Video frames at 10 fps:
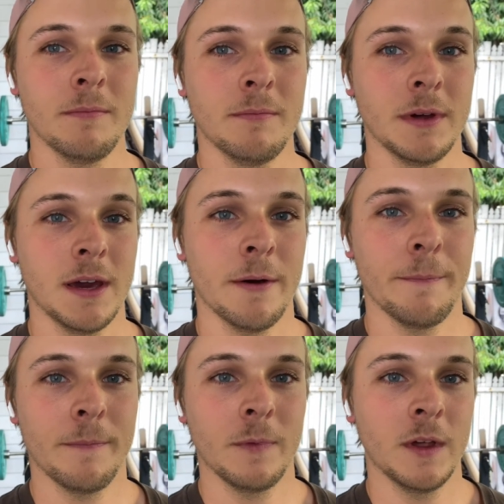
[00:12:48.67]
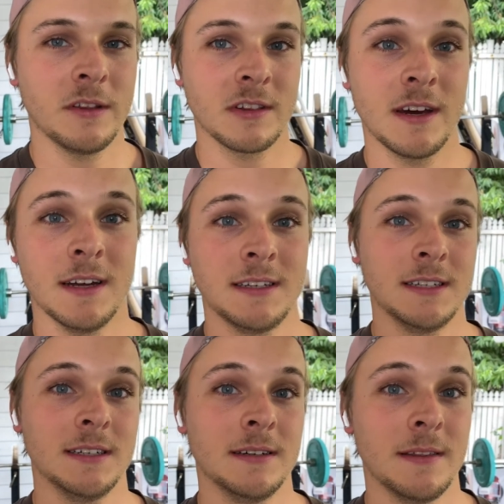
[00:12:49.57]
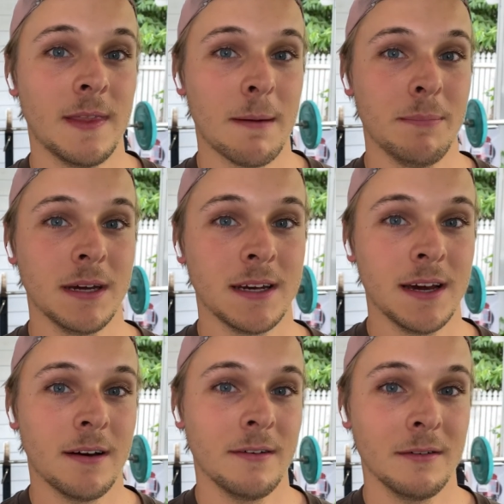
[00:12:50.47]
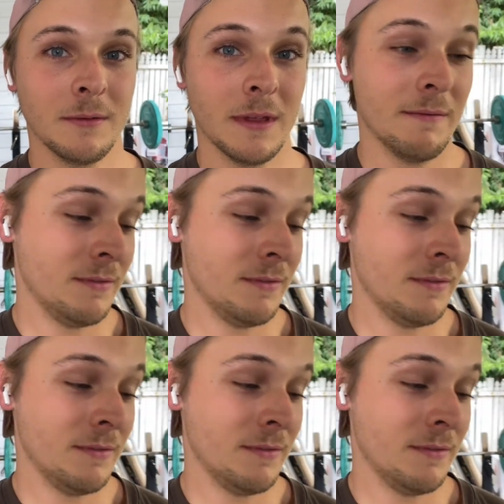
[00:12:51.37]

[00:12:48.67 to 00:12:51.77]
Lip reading: But yeah, let's cut to that pic now, or that